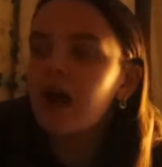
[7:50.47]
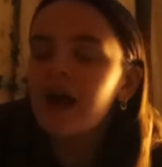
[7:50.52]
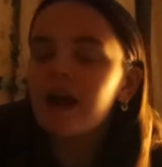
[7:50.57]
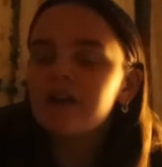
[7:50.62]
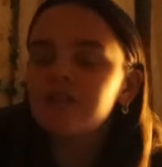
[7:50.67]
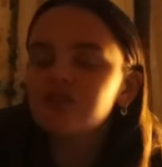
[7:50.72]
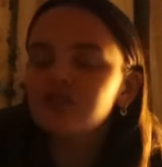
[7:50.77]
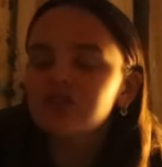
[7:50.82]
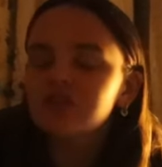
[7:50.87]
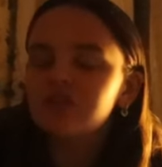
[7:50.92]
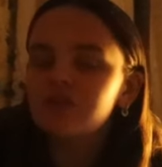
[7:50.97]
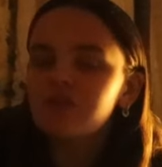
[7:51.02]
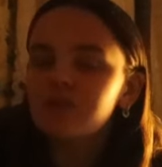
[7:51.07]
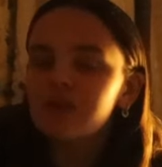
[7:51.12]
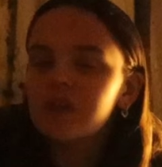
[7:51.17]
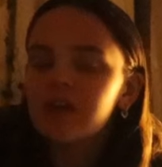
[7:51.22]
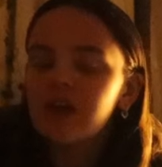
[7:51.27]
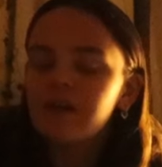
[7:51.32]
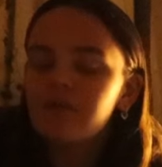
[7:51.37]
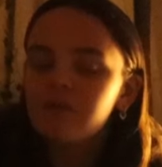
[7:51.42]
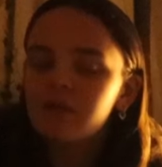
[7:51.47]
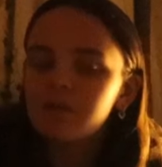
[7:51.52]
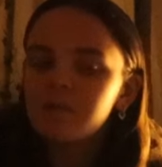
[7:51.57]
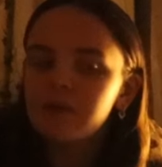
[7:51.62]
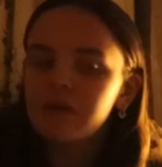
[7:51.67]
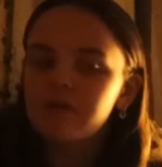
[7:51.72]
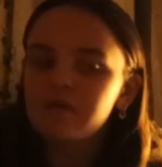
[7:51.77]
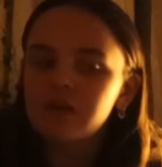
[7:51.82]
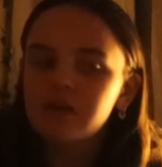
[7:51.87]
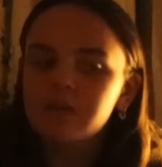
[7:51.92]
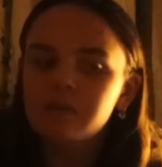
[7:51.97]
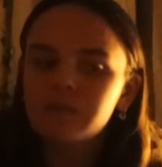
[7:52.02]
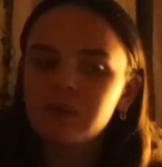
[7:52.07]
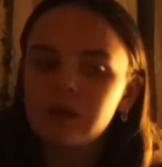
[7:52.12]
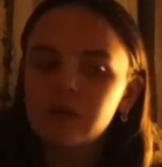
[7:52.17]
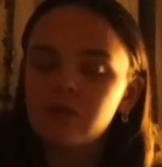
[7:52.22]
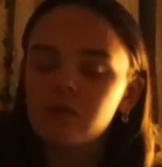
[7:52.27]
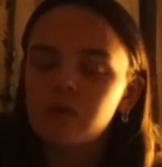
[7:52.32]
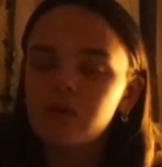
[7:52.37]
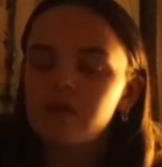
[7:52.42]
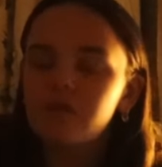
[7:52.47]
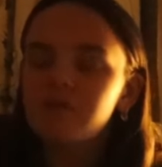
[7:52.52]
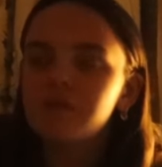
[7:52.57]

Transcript: I actually don't think I filmed any B-roll